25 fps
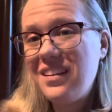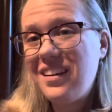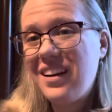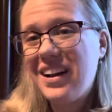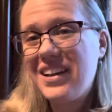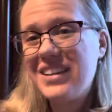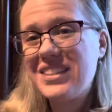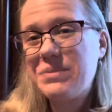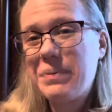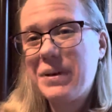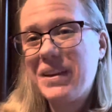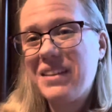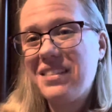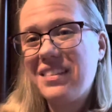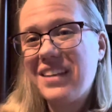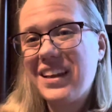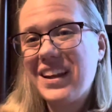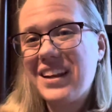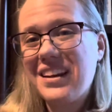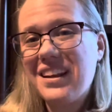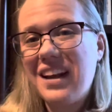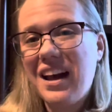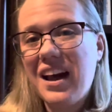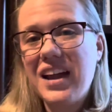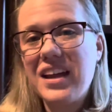spent like
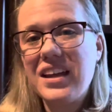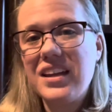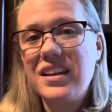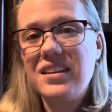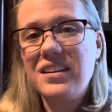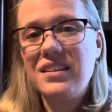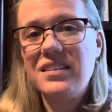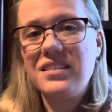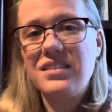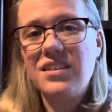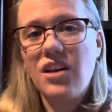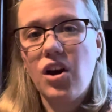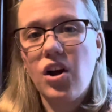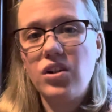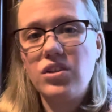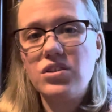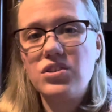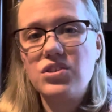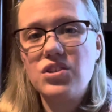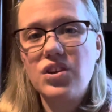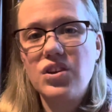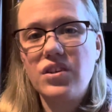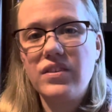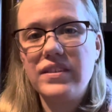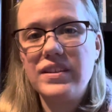$9
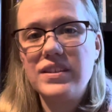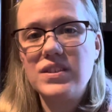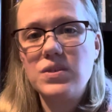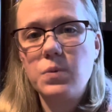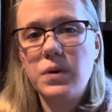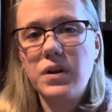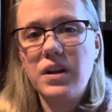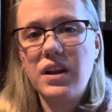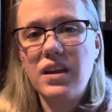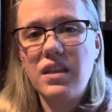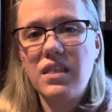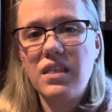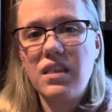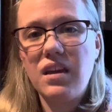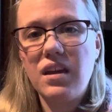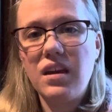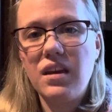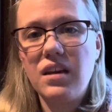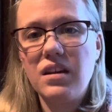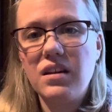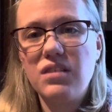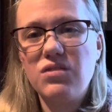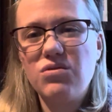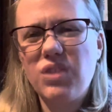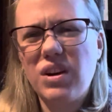on this one, I think,
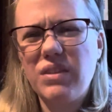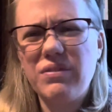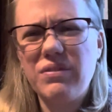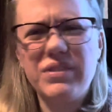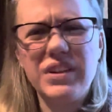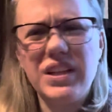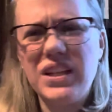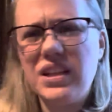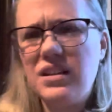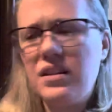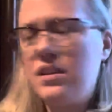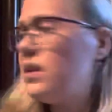roughly.